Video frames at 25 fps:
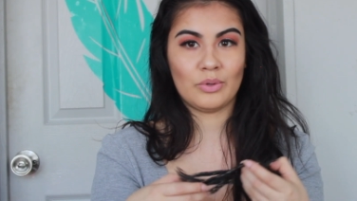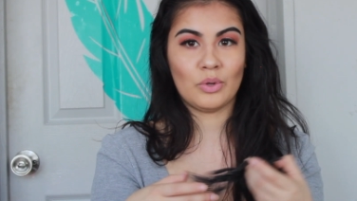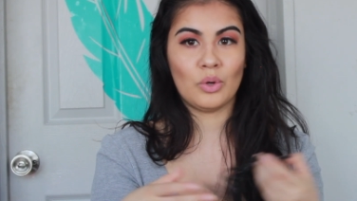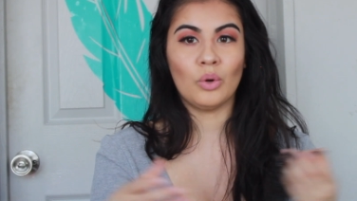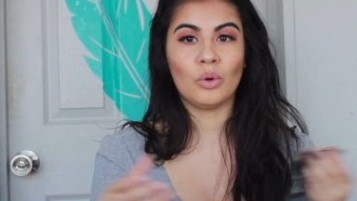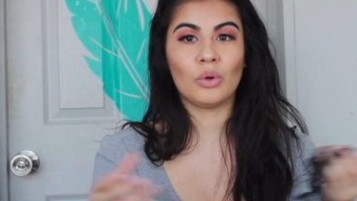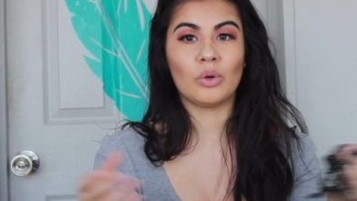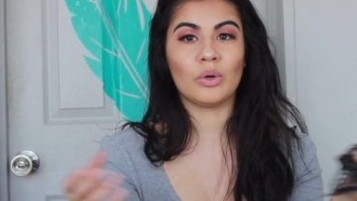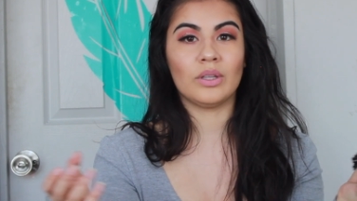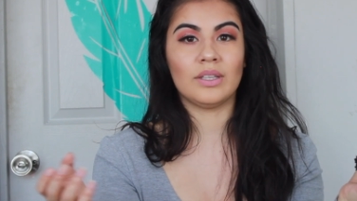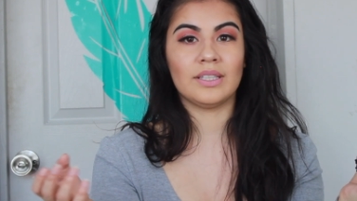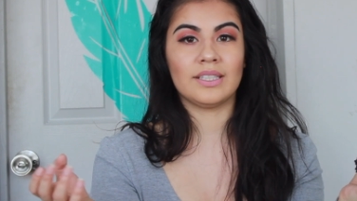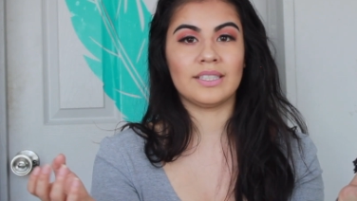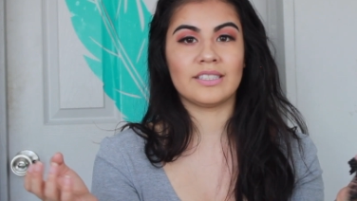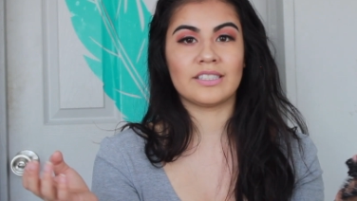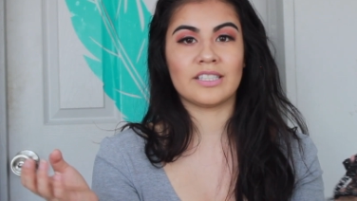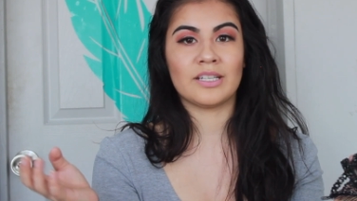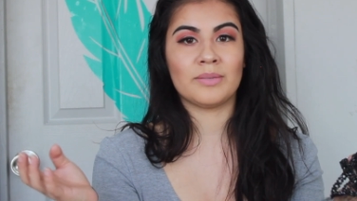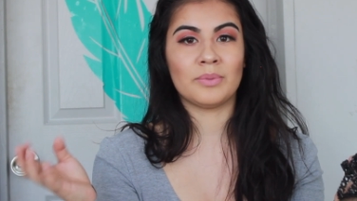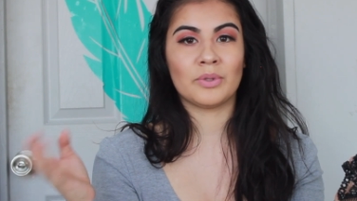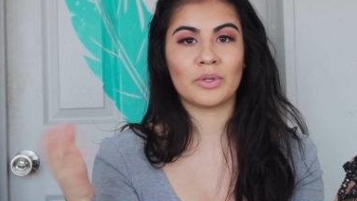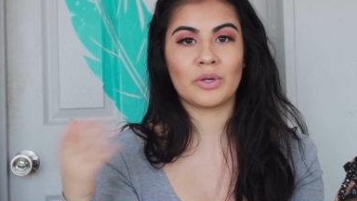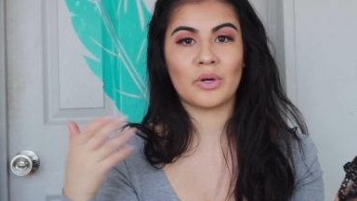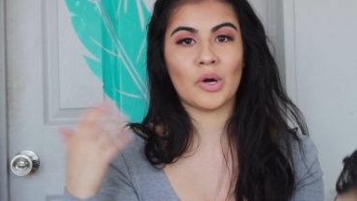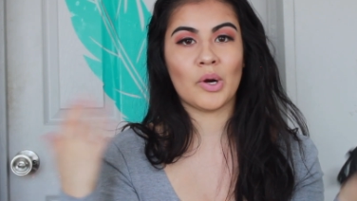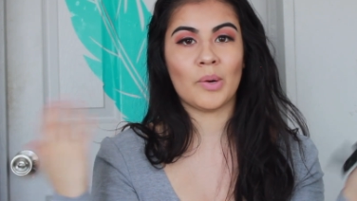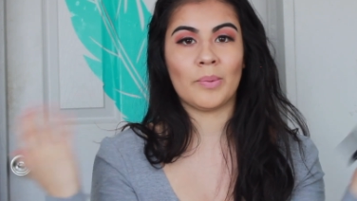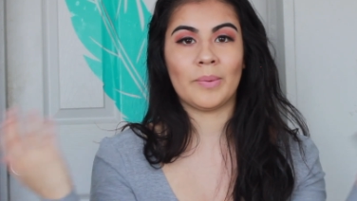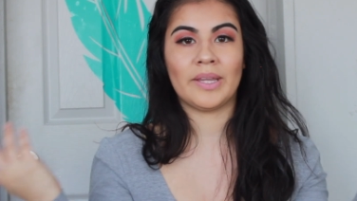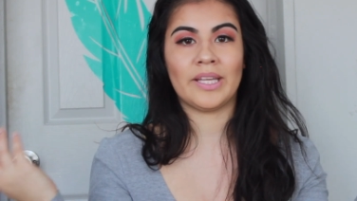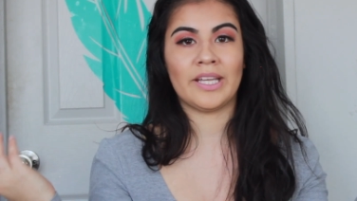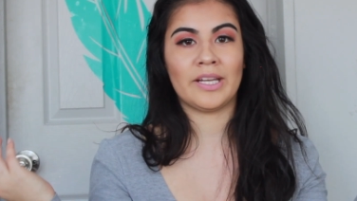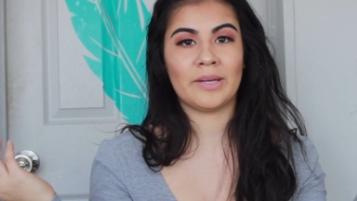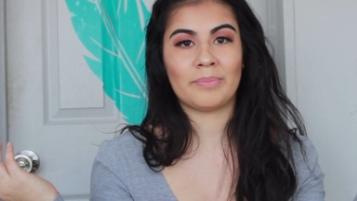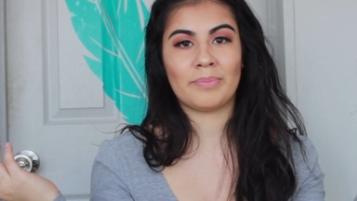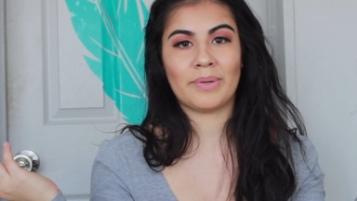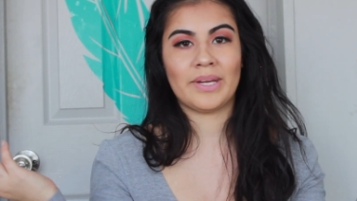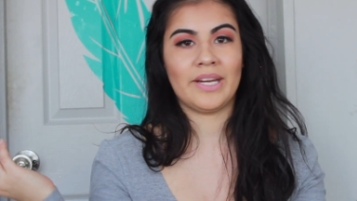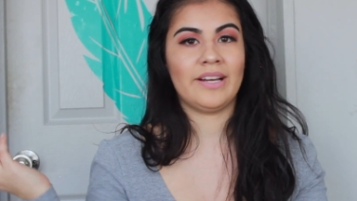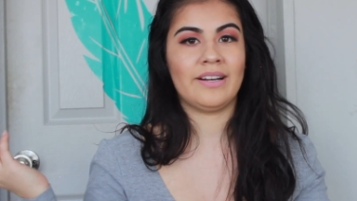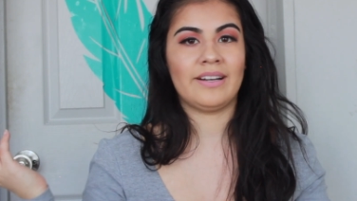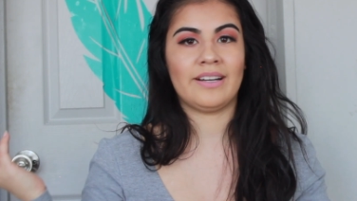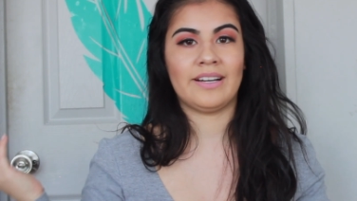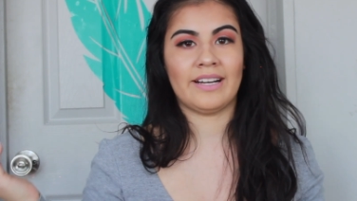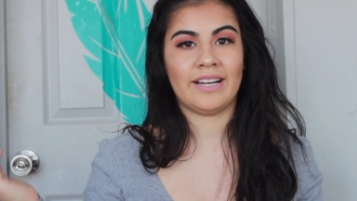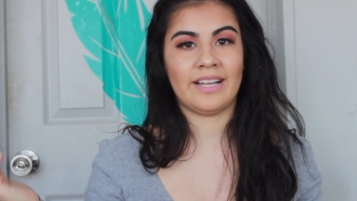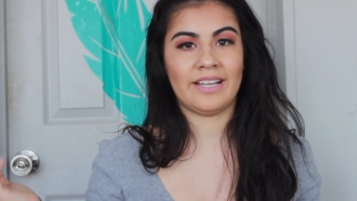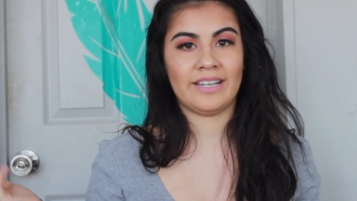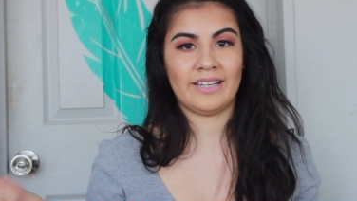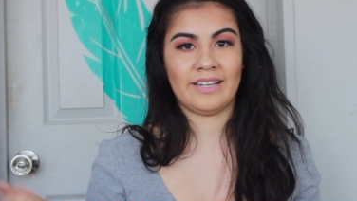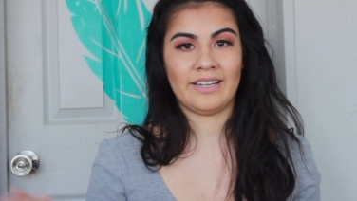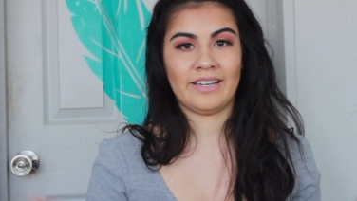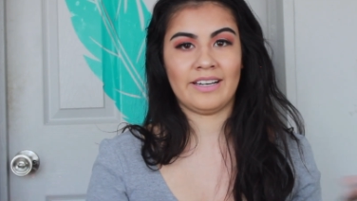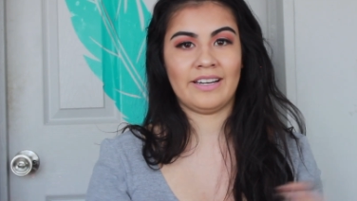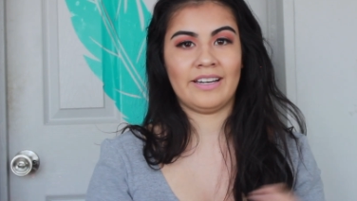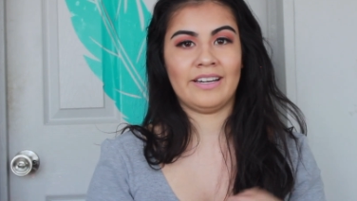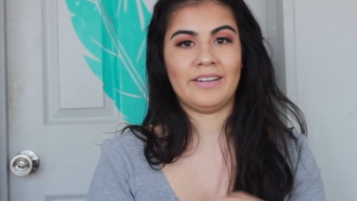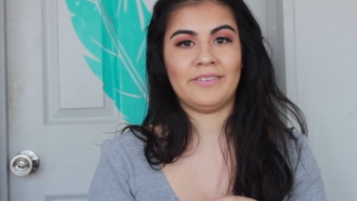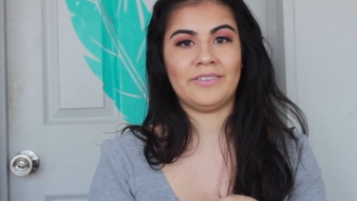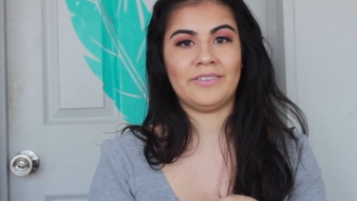Googling double comb and they appeared, and I didn't